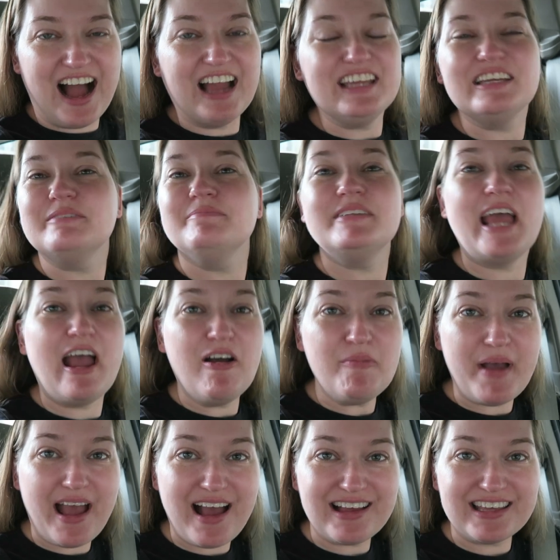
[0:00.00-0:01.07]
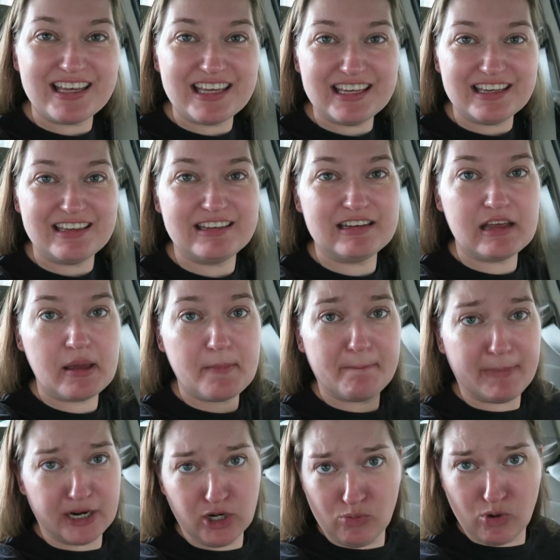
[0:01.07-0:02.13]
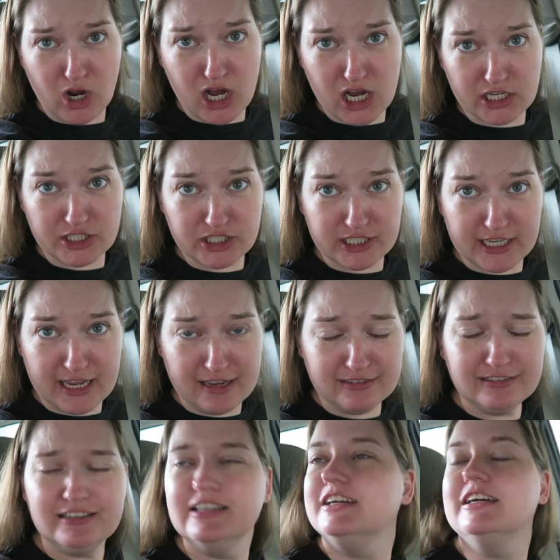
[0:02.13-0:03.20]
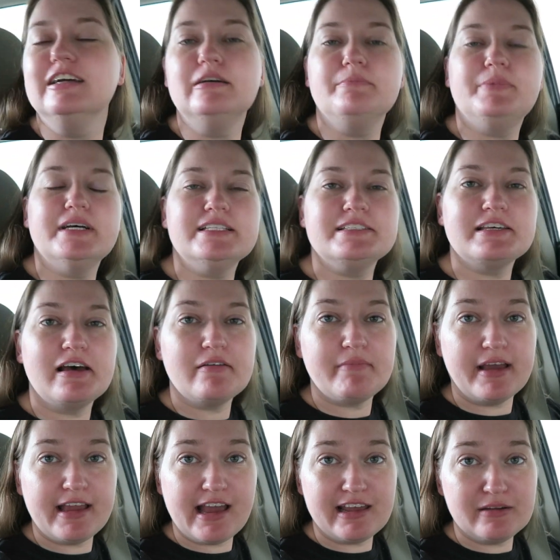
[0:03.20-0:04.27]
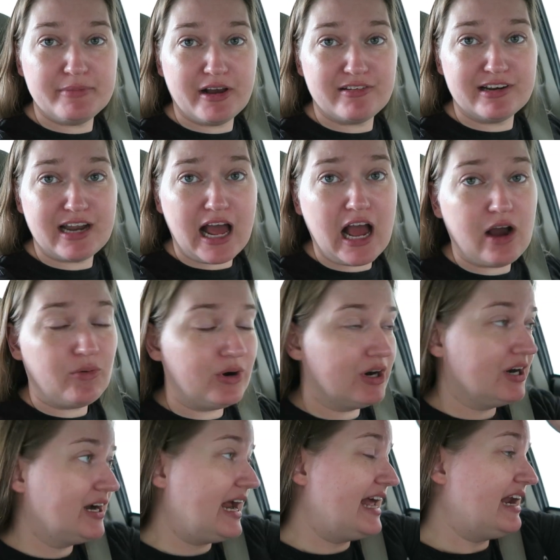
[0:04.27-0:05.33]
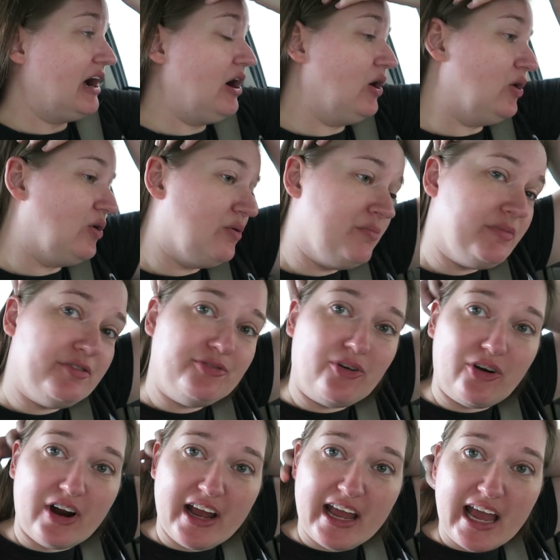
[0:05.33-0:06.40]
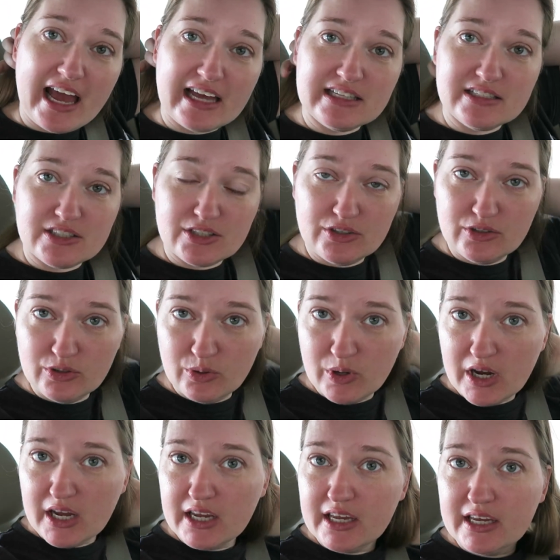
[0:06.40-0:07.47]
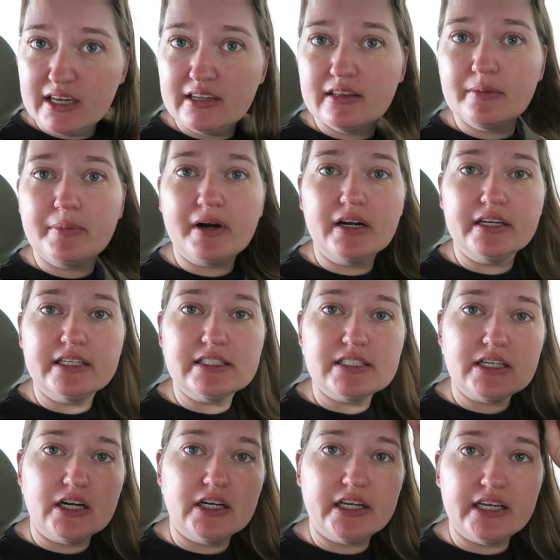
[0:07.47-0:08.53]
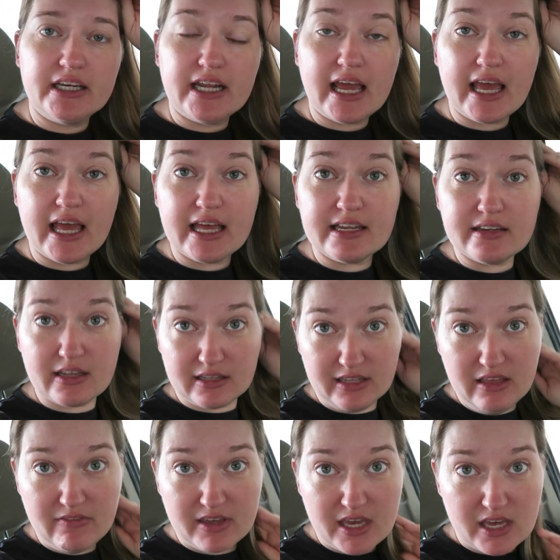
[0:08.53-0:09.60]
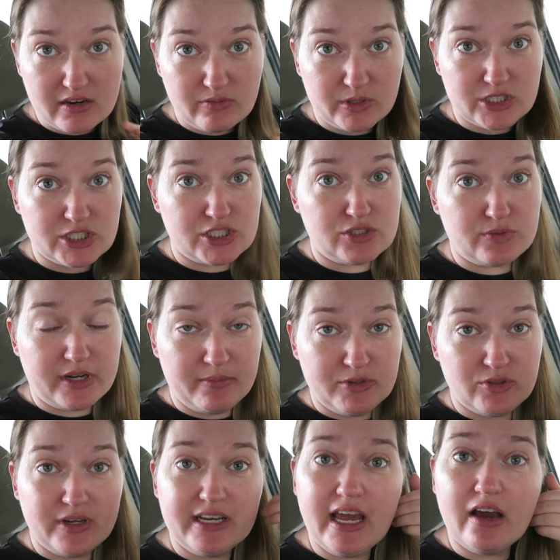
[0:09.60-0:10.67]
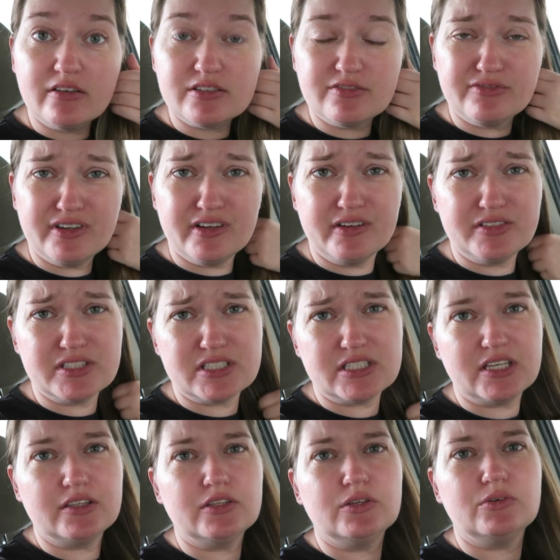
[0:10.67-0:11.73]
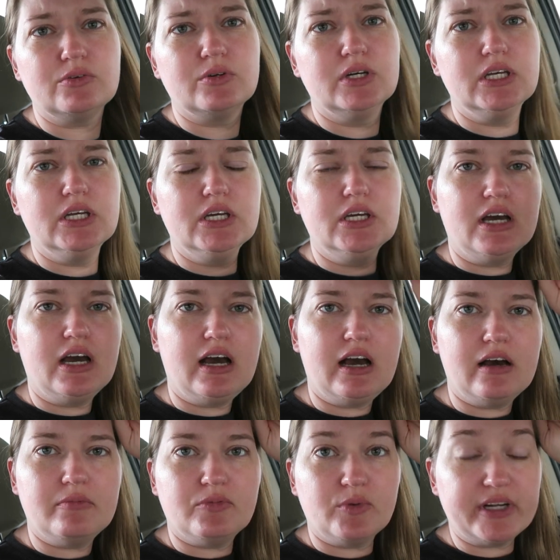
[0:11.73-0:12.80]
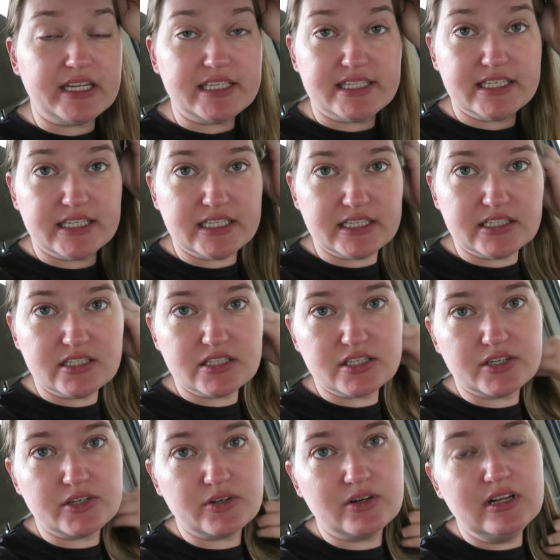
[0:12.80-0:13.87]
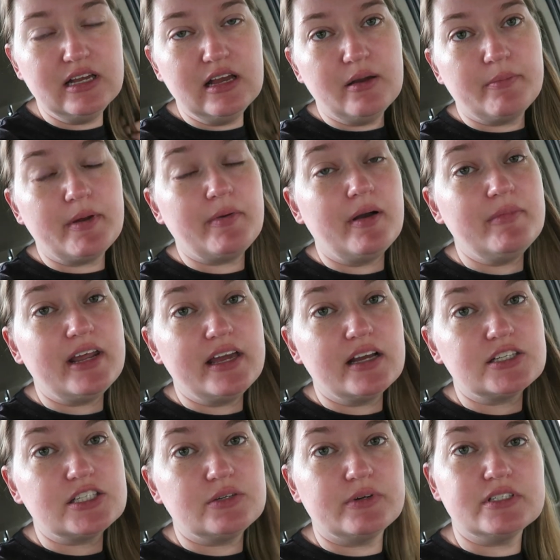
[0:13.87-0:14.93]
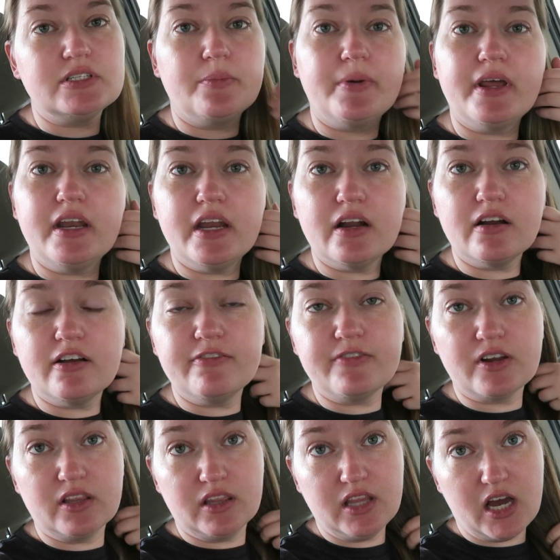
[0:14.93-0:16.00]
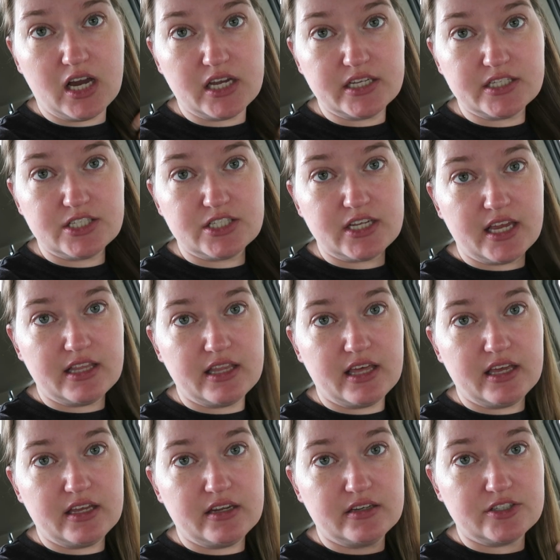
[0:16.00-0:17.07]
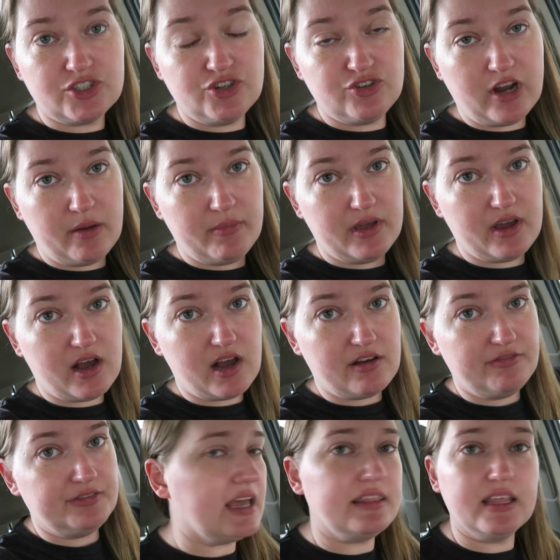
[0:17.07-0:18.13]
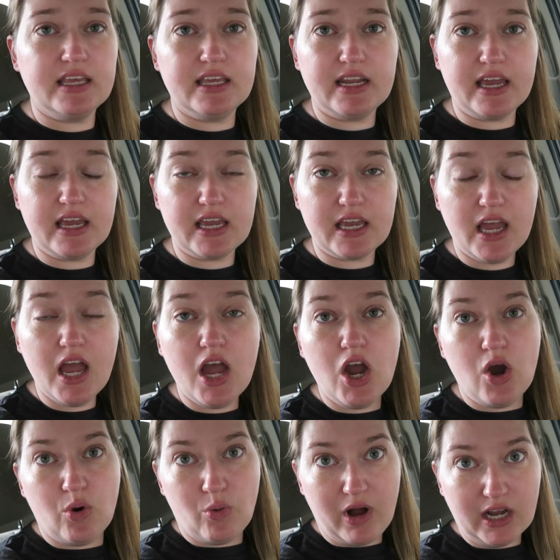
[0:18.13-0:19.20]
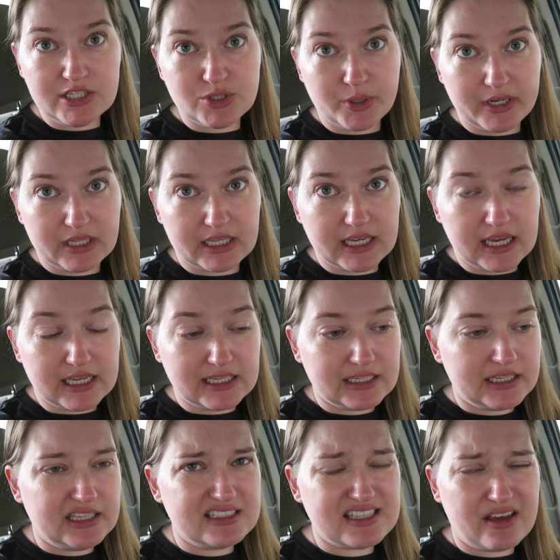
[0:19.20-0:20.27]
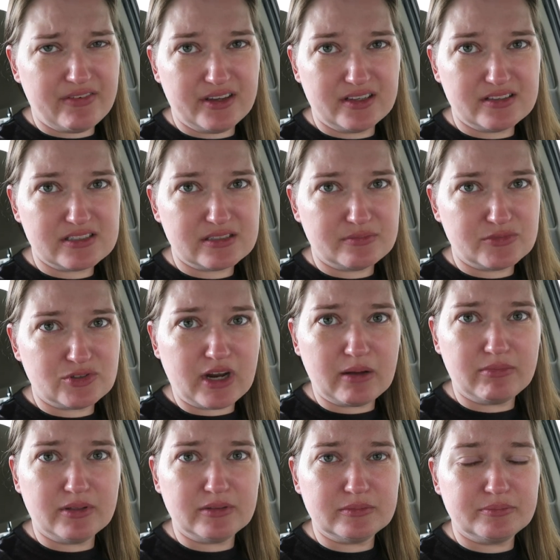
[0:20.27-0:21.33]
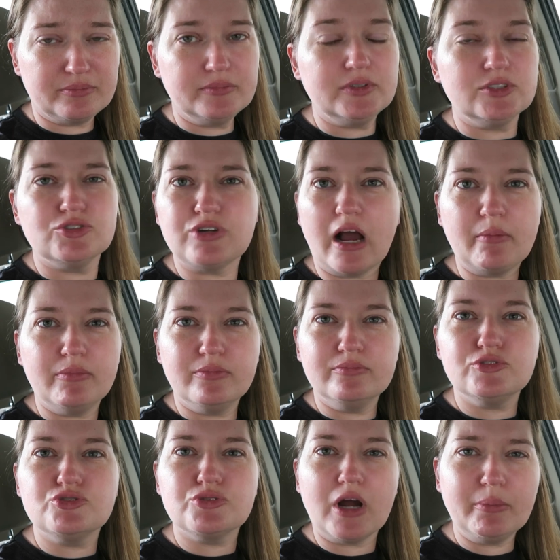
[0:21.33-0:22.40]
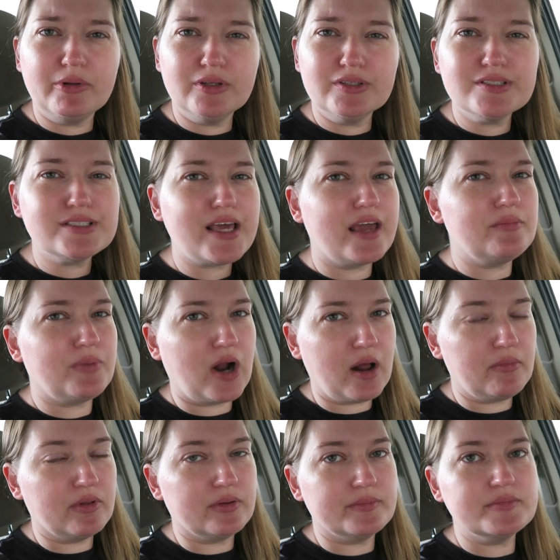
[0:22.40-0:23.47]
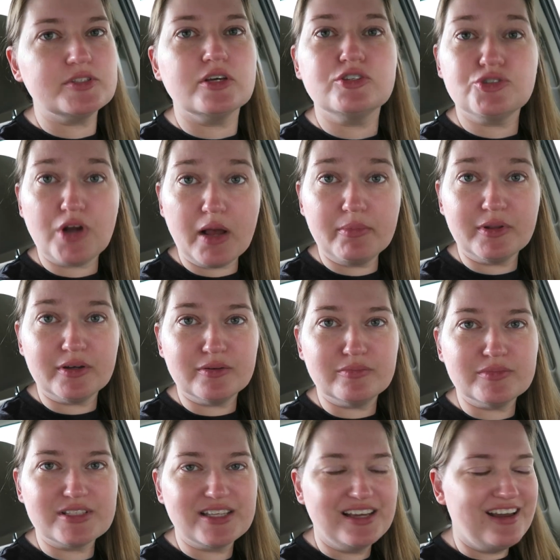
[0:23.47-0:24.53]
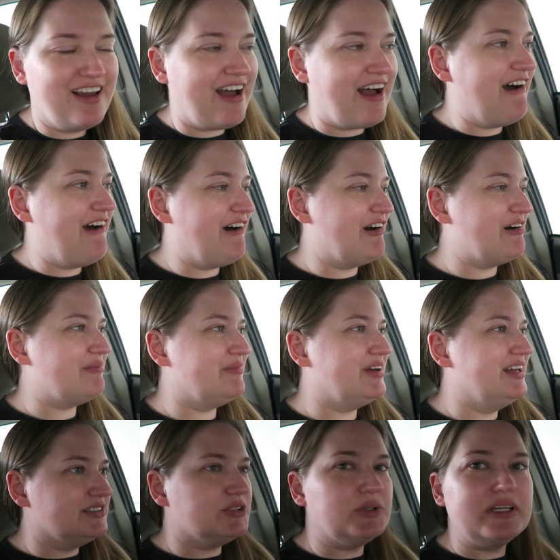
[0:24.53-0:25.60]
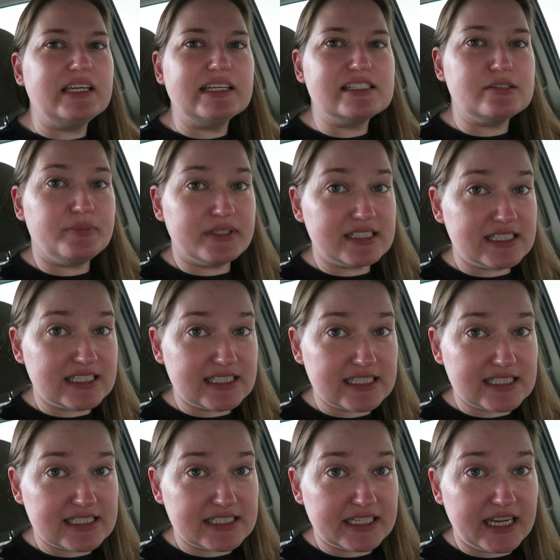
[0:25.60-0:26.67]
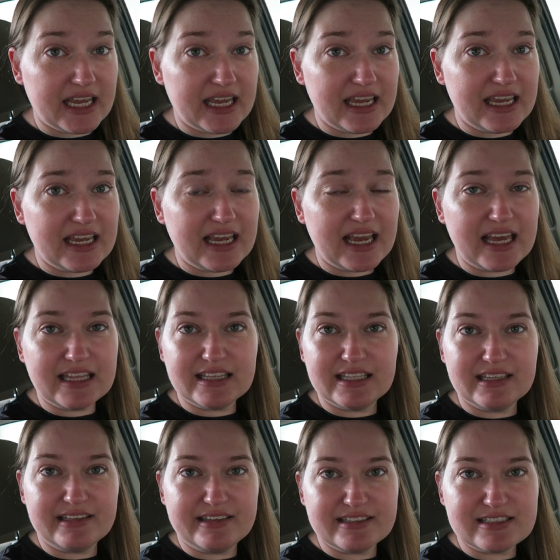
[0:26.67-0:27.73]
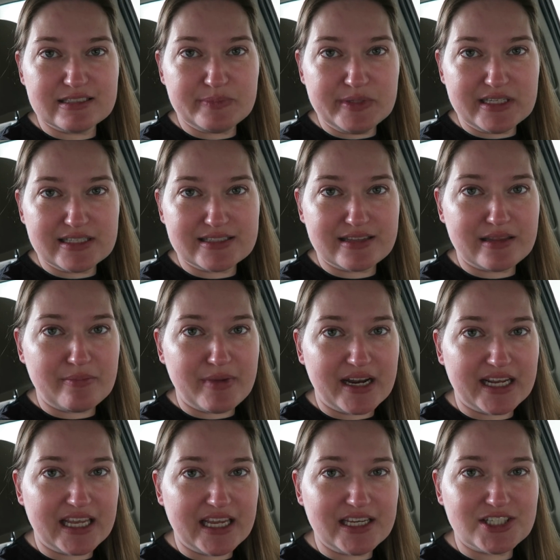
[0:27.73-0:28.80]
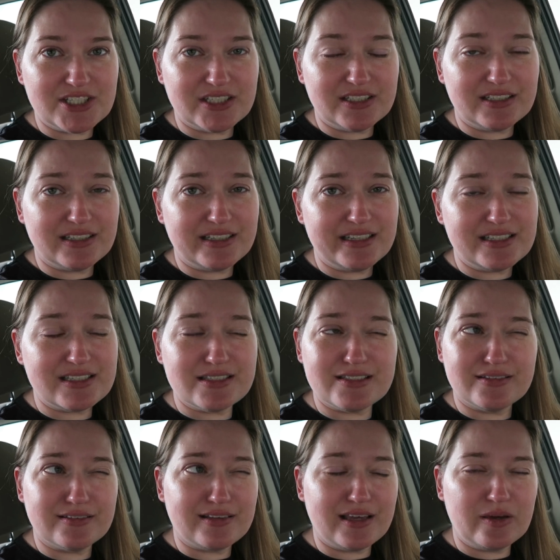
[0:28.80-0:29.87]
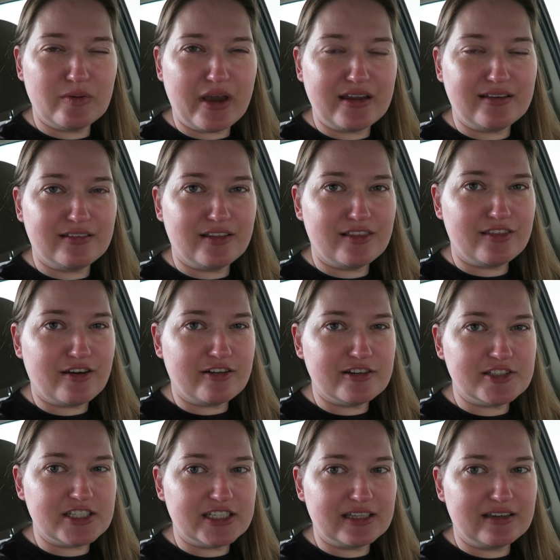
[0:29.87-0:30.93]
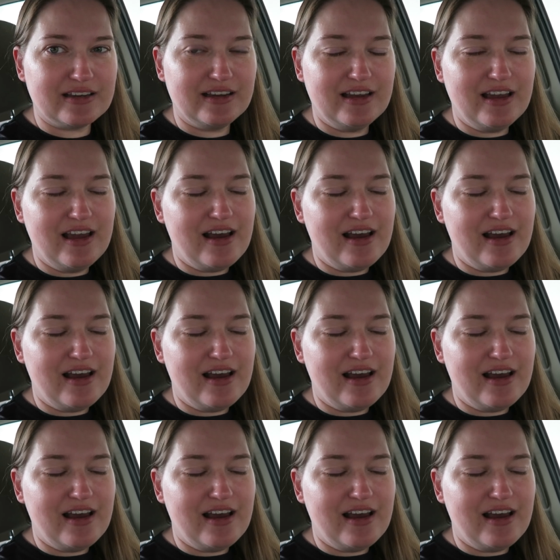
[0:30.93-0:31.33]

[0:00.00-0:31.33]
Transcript: I am now back in my garage again, but um, I had about an hour at home before I had to get the party started and leave again, which is what I'm doing now. So I figured I'd just tell you um, what I did. So my mom and I actually went to Panera for lunch and then she dropped me off and then I walked Doyle again. He's having some trouble, trouble troubles and problems, problems, um, doing his business today. I think it's because of the medication and he's still like kind of lethargic.